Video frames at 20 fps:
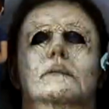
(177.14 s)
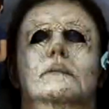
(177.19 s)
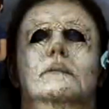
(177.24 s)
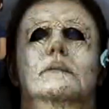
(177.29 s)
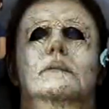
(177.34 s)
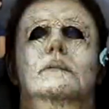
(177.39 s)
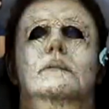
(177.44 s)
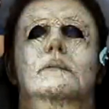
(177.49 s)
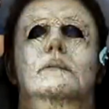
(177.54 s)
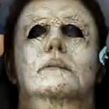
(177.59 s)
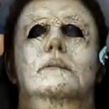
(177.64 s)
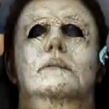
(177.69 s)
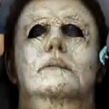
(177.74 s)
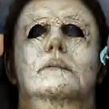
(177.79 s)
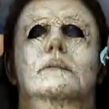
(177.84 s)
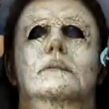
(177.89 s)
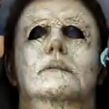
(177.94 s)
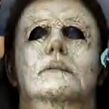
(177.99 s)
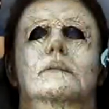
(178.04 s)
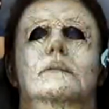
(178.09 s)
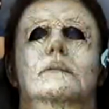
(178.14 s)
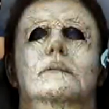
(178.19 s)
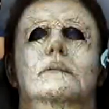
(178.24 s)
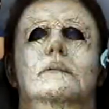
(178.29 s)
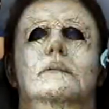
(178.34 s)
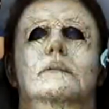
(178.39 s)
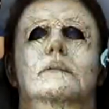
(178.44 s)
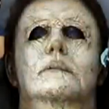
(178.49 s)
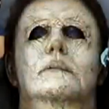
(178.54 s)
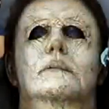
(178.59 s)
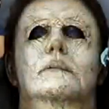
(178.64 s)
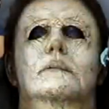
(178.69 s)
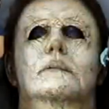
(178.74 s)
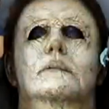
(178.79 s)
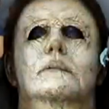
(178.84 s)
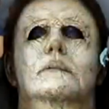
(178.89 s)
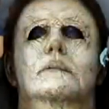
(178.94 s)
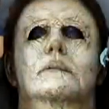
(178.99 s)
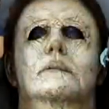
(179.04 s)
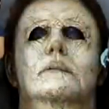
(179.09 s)

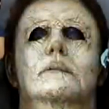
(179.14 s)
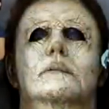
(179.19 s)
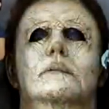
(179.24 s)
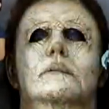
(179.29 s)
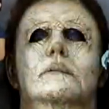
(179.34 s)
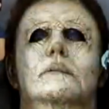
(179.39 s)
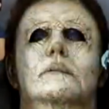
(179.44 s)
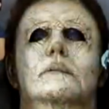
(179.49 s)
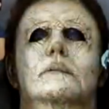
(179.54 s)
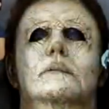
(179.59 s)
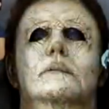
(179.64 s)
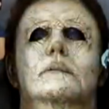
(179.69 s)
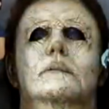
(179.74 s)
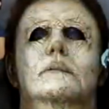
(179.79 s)
(not speaking)